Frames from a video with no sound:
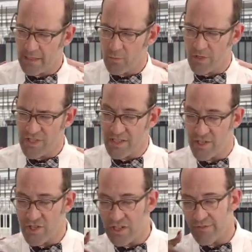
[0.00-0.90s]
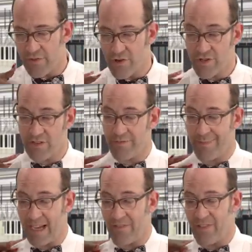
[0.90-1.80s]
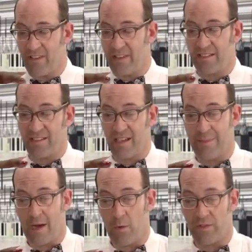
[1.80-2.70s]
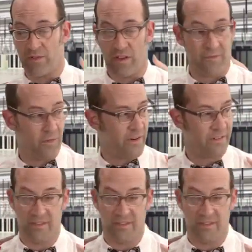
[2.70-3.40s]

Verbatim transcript: on which edition and version of McAfee's anti-malware software is